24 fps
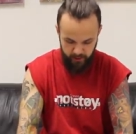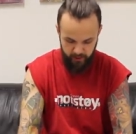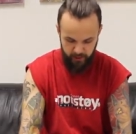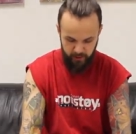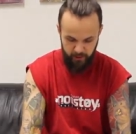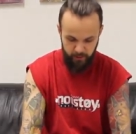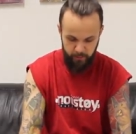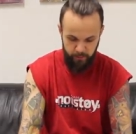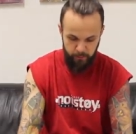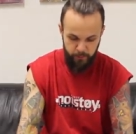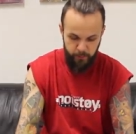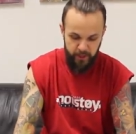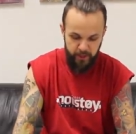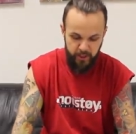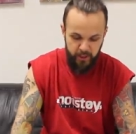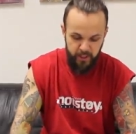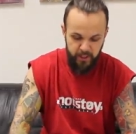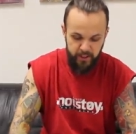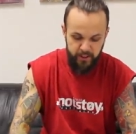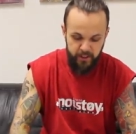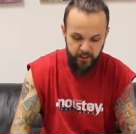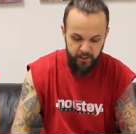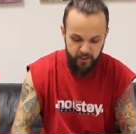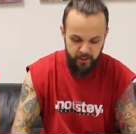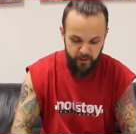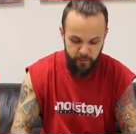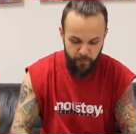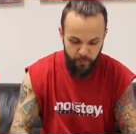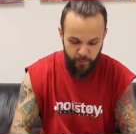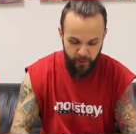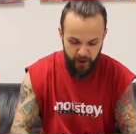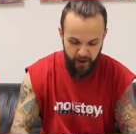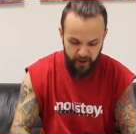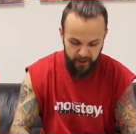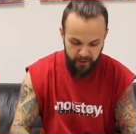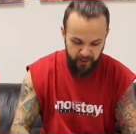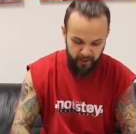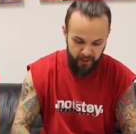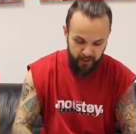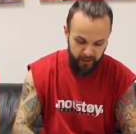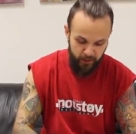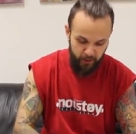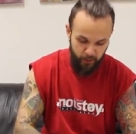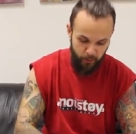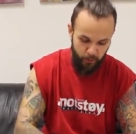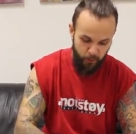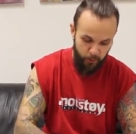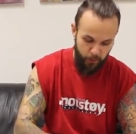He really does
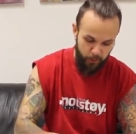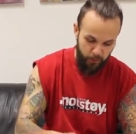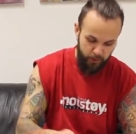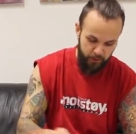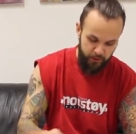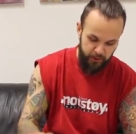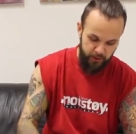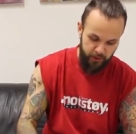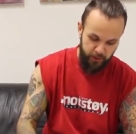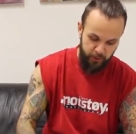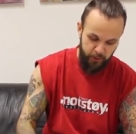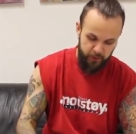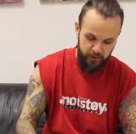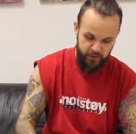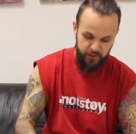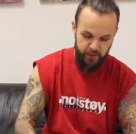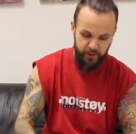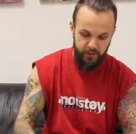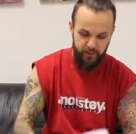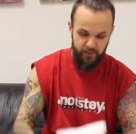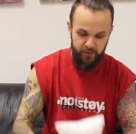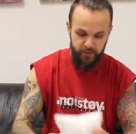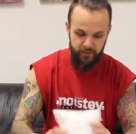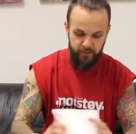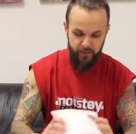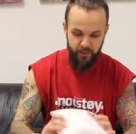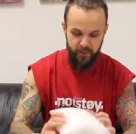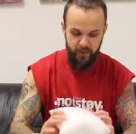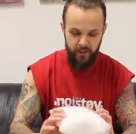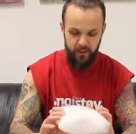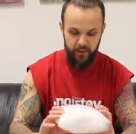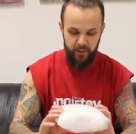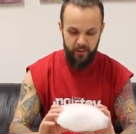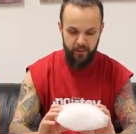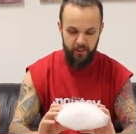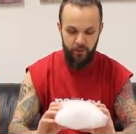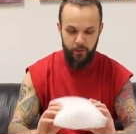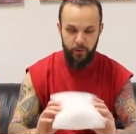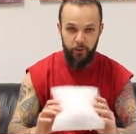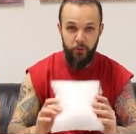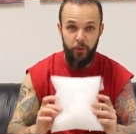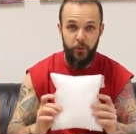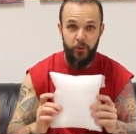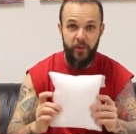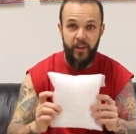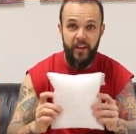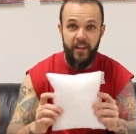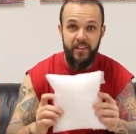packing all the good stuff. Like
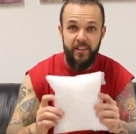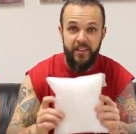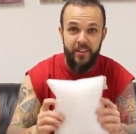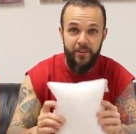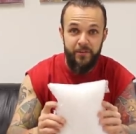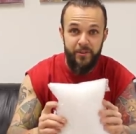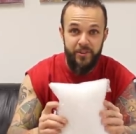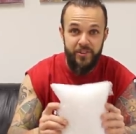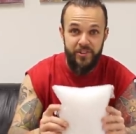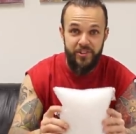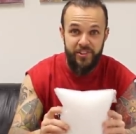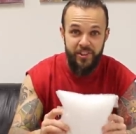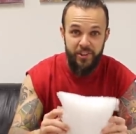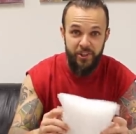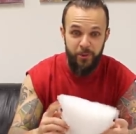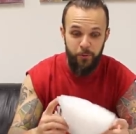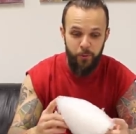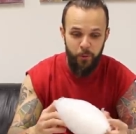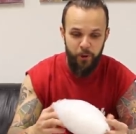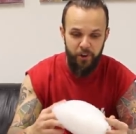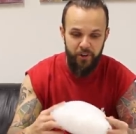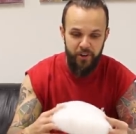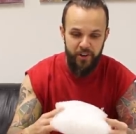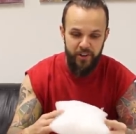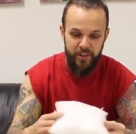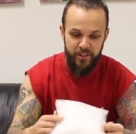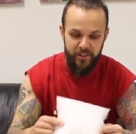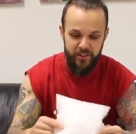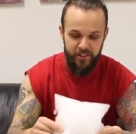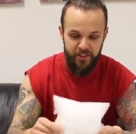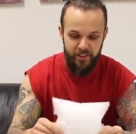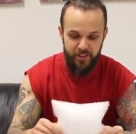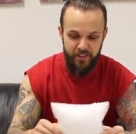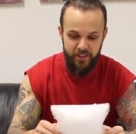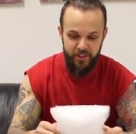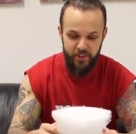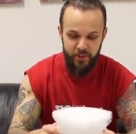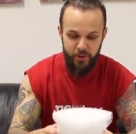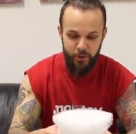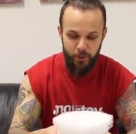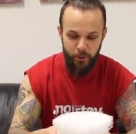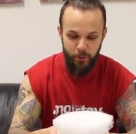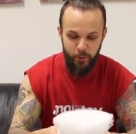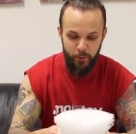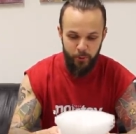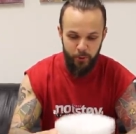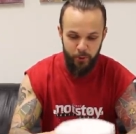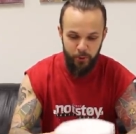you can't even see what it is. It's
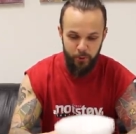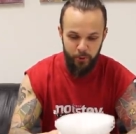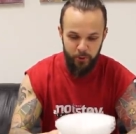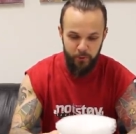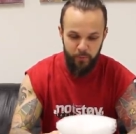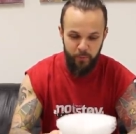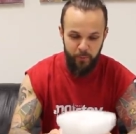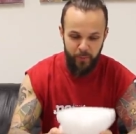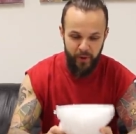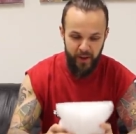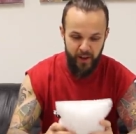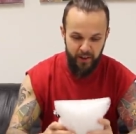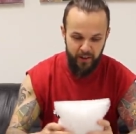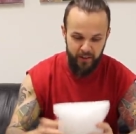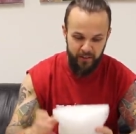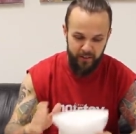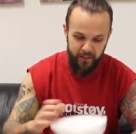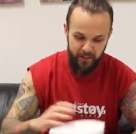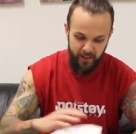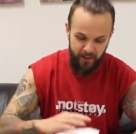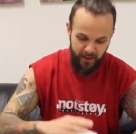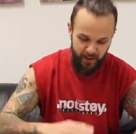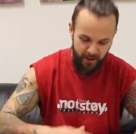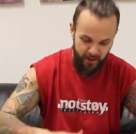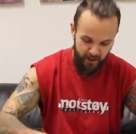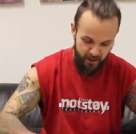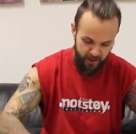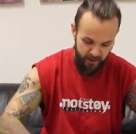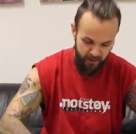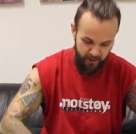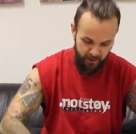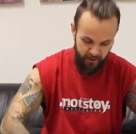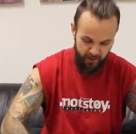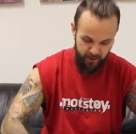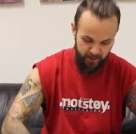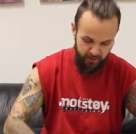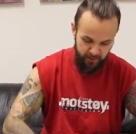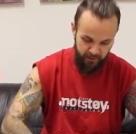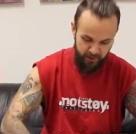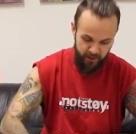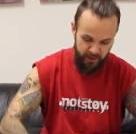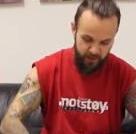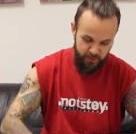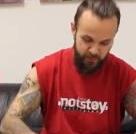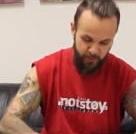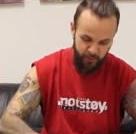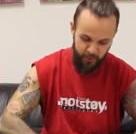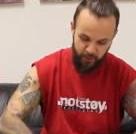so good packed, and
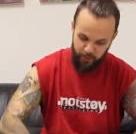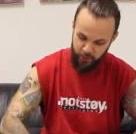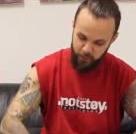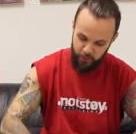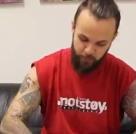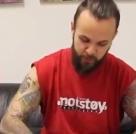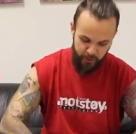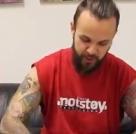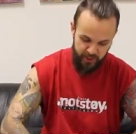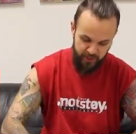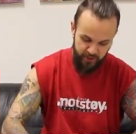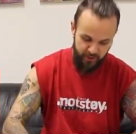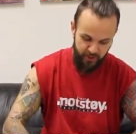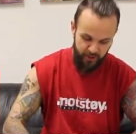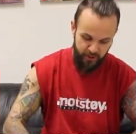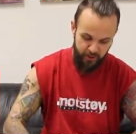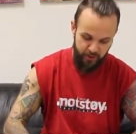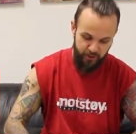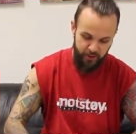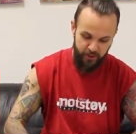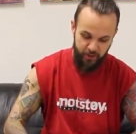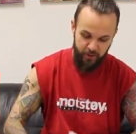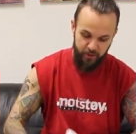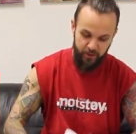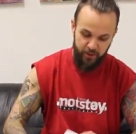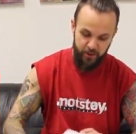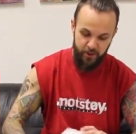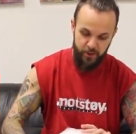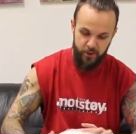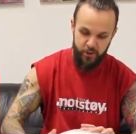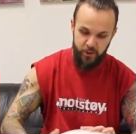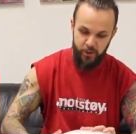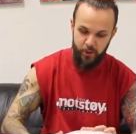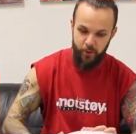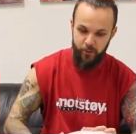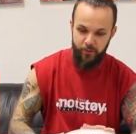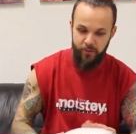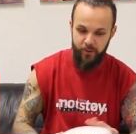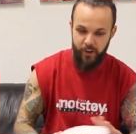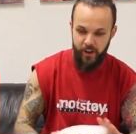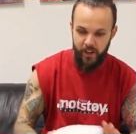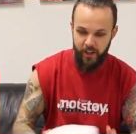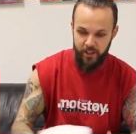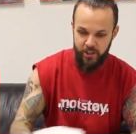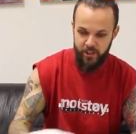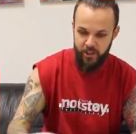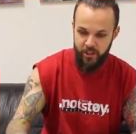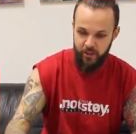that's for a good reason. They're so
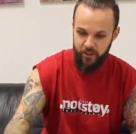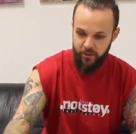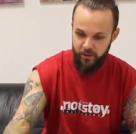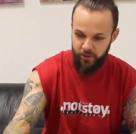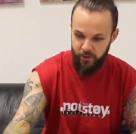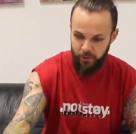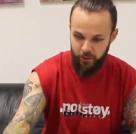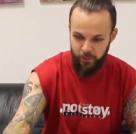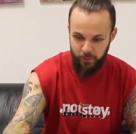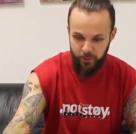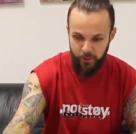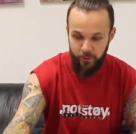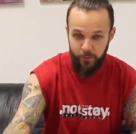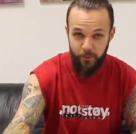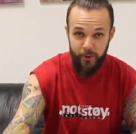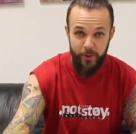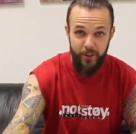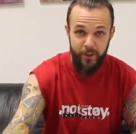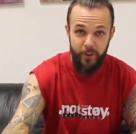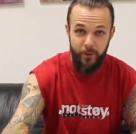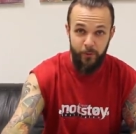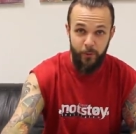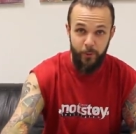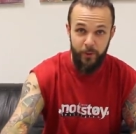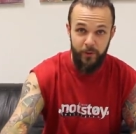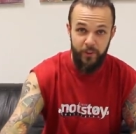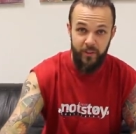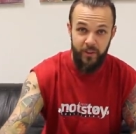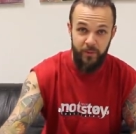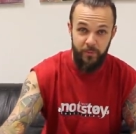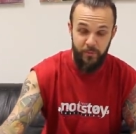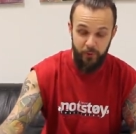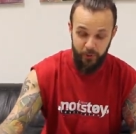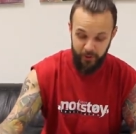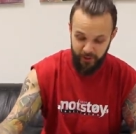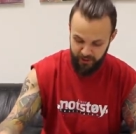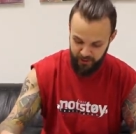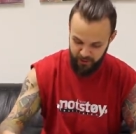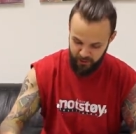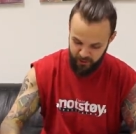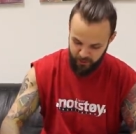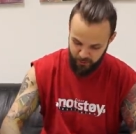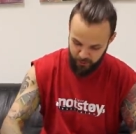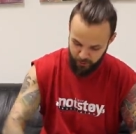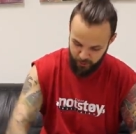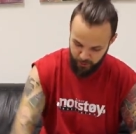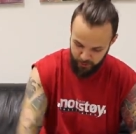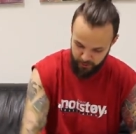fragile, so you don't really want them to get
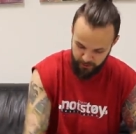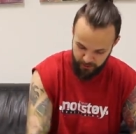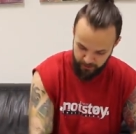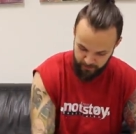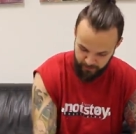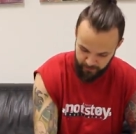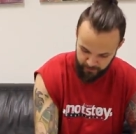destroyed.